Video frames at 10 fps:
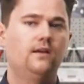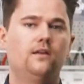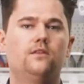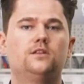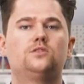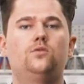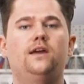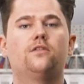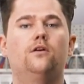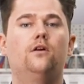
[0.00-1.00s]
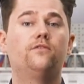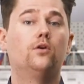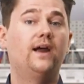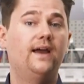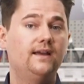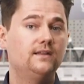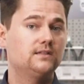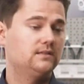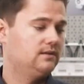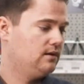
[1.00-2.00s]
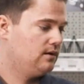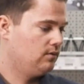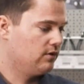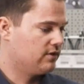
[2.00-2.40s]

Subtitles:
the strength of your hand with